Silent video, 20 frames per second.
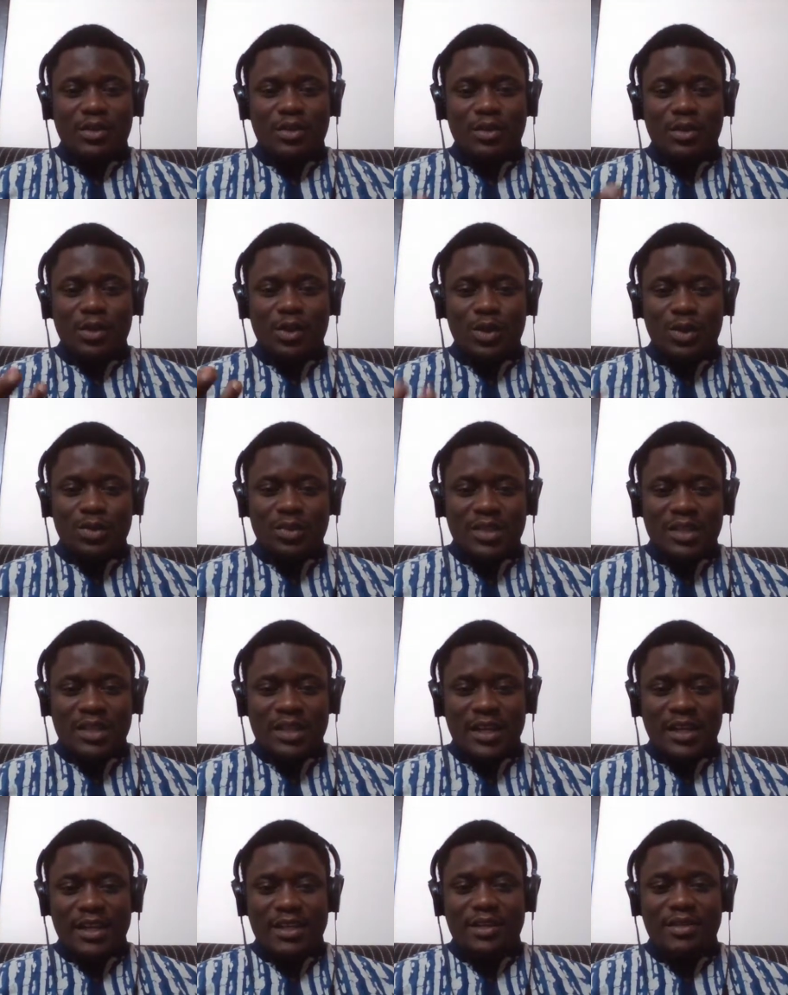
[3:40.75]
in a
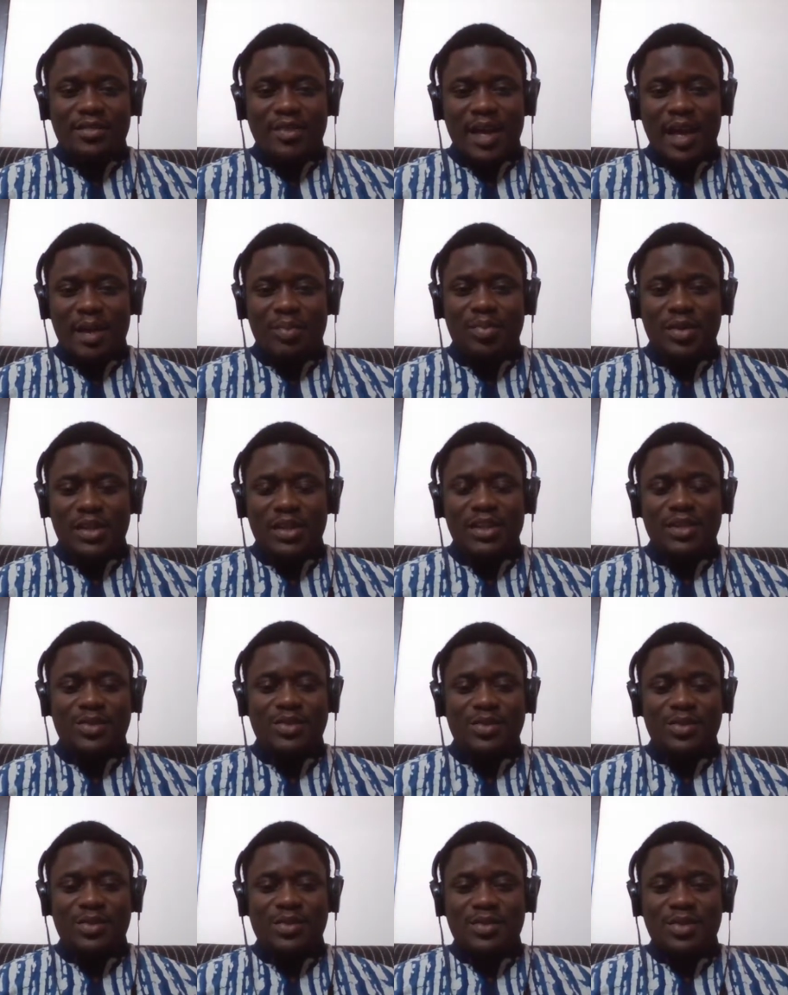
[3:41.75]
loaded kind of
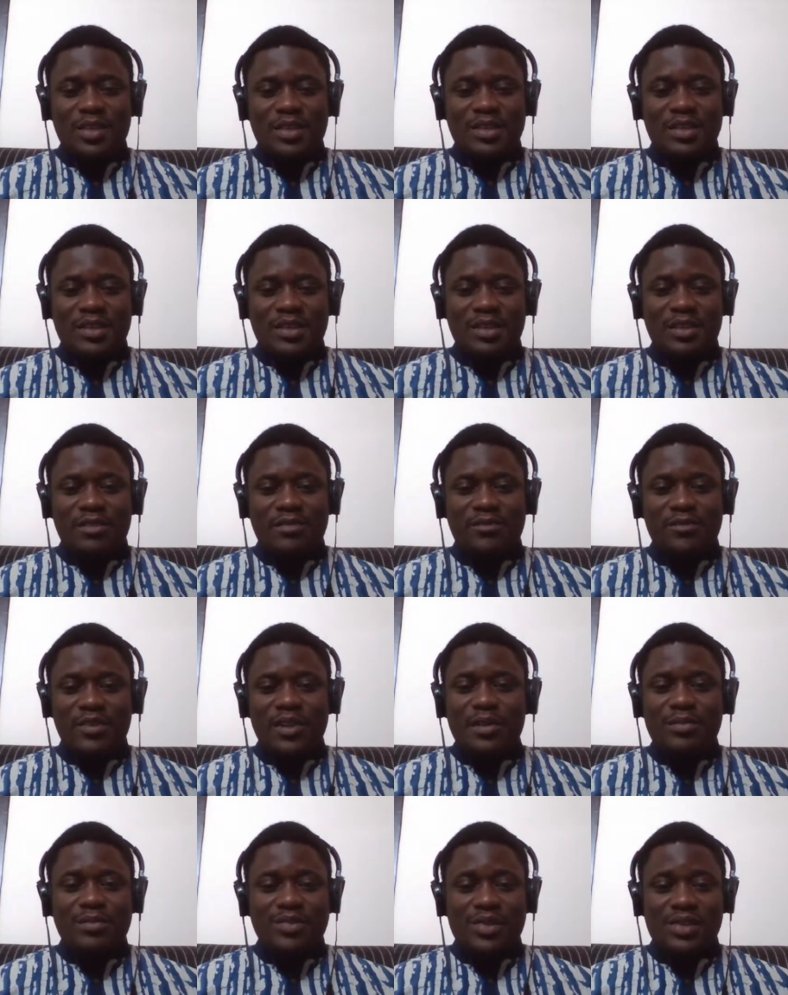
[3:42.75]
happiness. It's not the
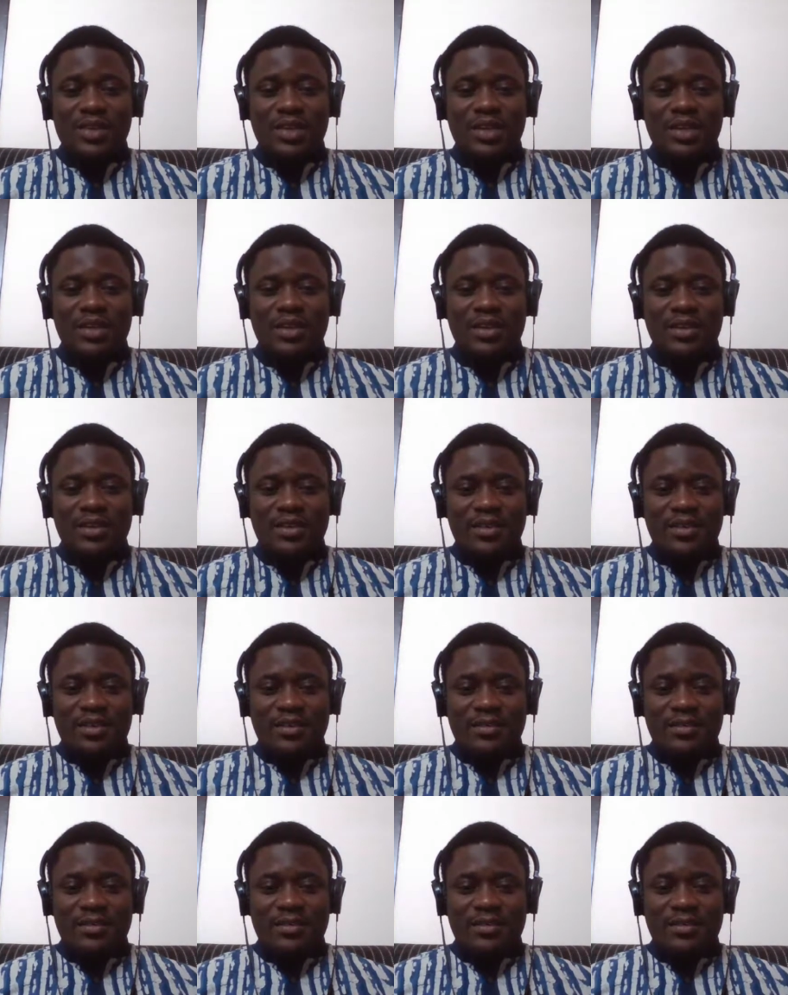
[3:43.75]
flimsy,